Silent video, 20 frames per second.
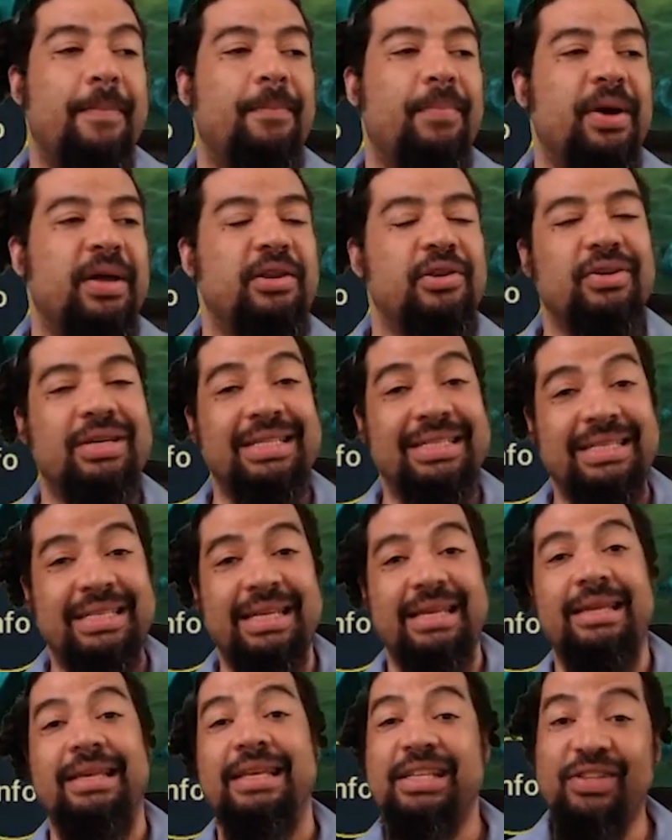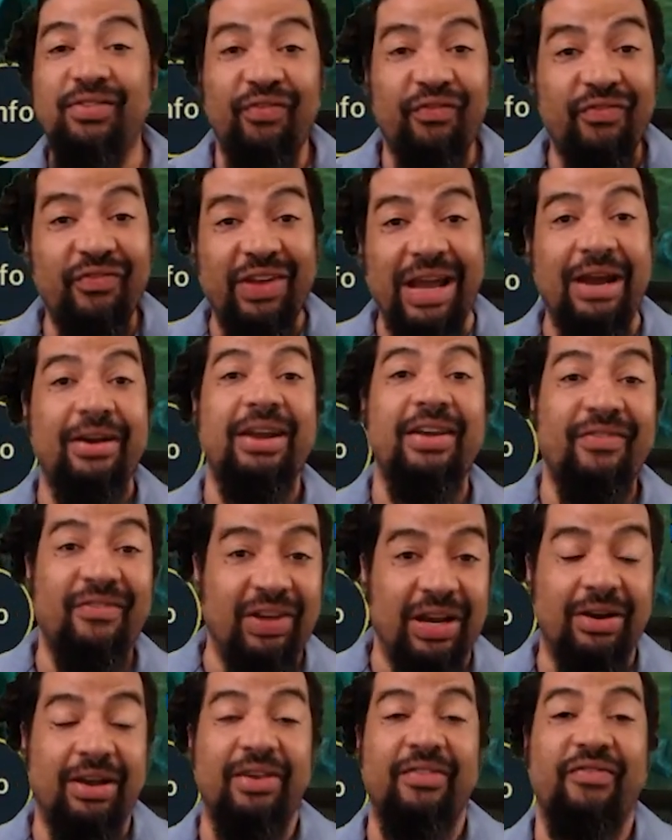but you can see he's very,
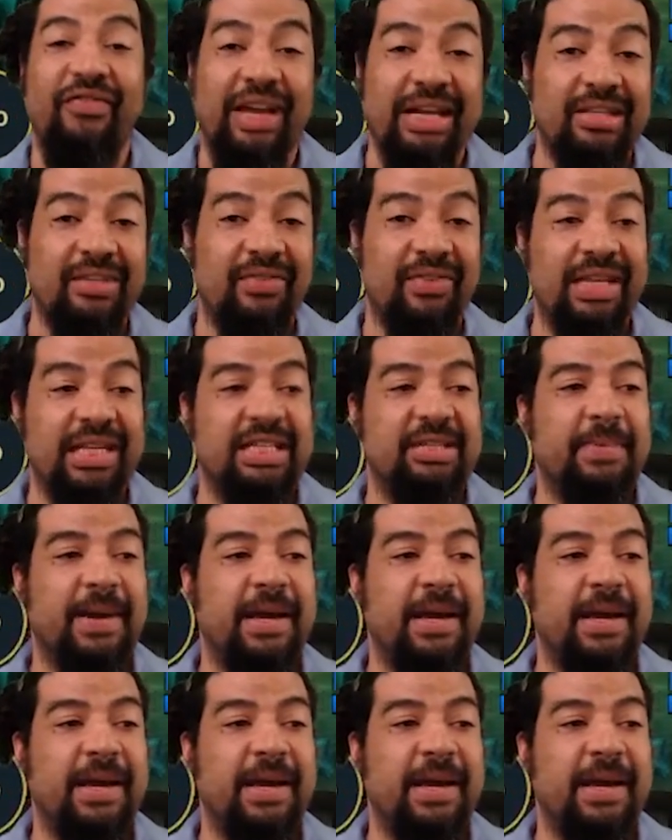very effective against